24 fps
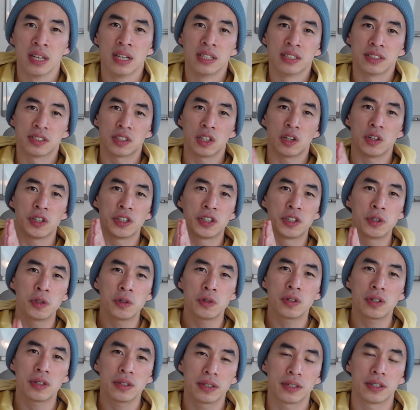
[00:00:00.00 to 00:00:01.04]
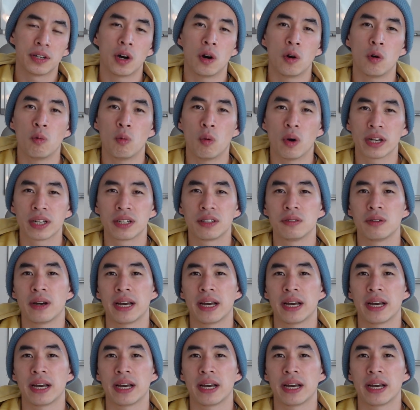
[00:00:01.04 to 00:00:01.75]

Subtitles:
so you know what to